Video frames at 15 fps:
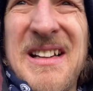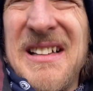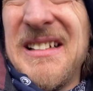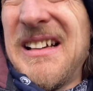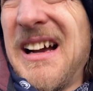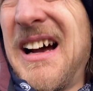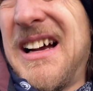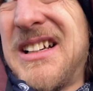
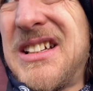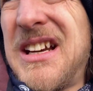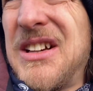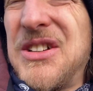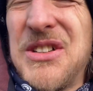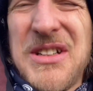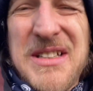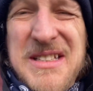gosh, can't
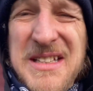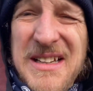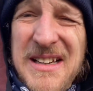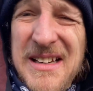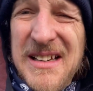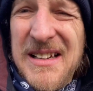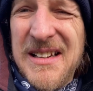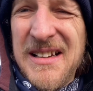you just see
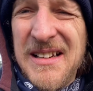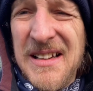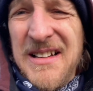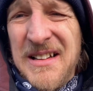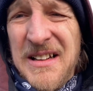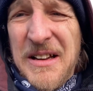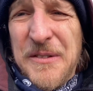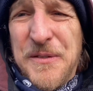it?
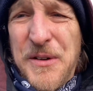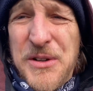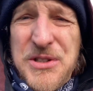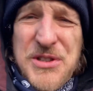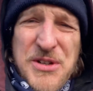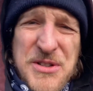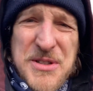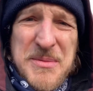A First
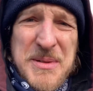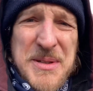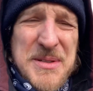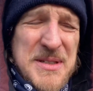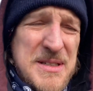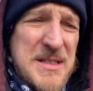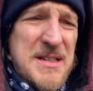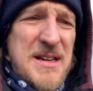Church of
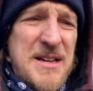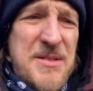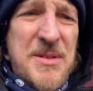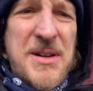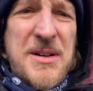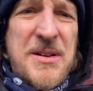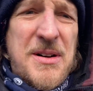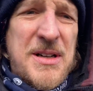Music sign
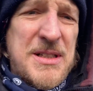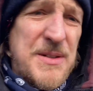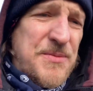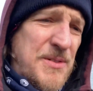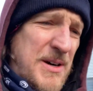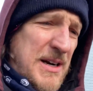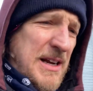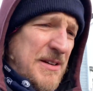right across the
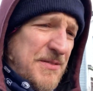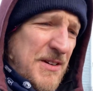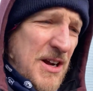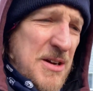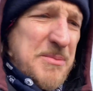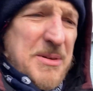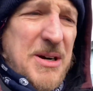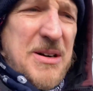front,
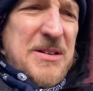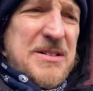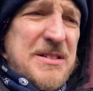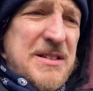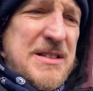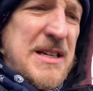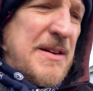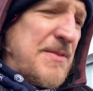FCOM
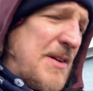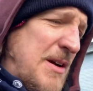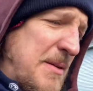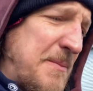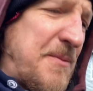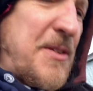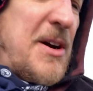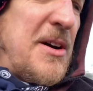Gardens,
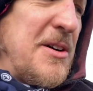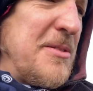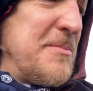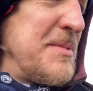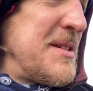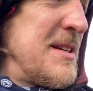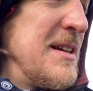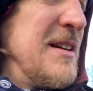FCOM
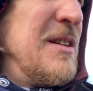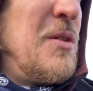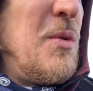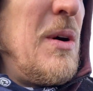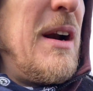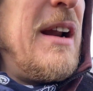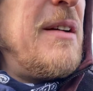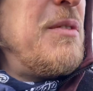Farms,
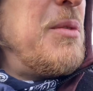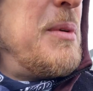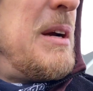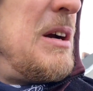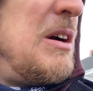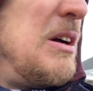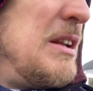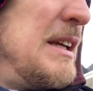whatever we
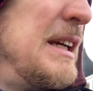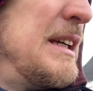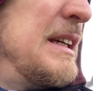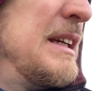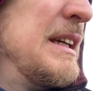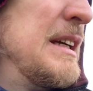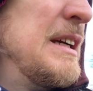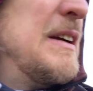call it.
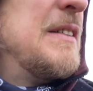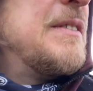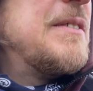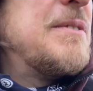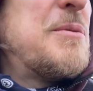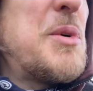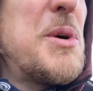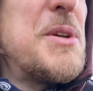
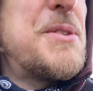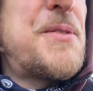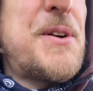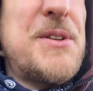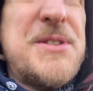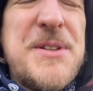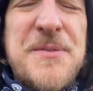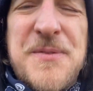World's
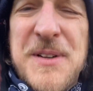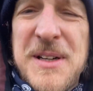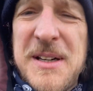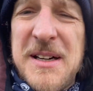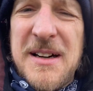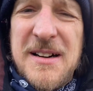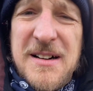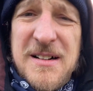first
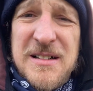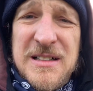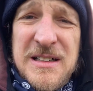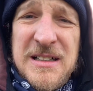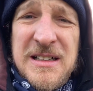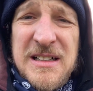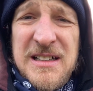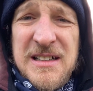infinity
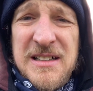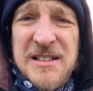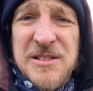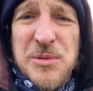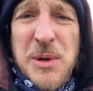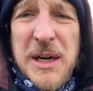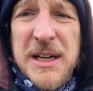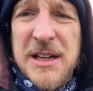garden
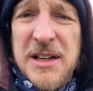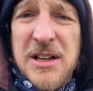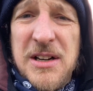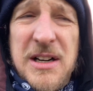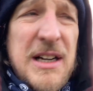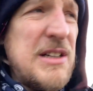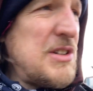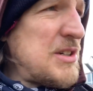right here
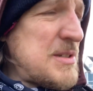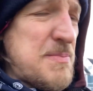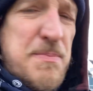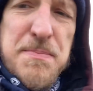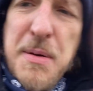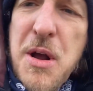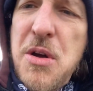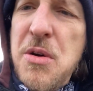and just
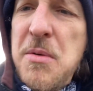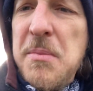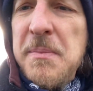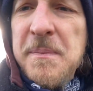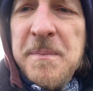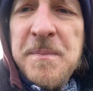boom.